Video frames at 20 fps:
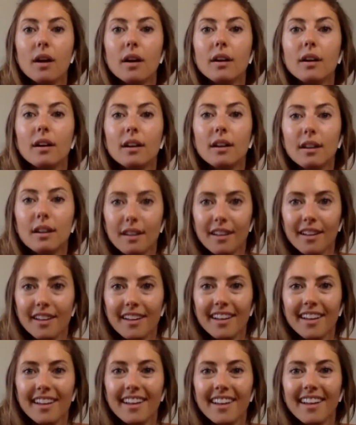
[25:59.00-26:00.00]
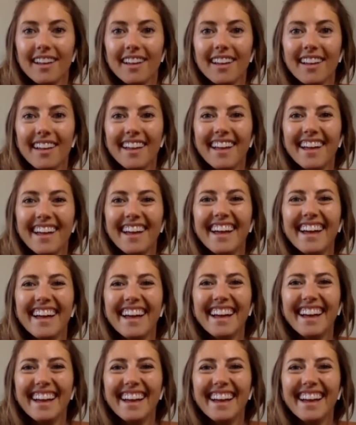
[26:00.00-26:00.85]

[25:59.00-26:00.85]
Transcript: (no one is talking)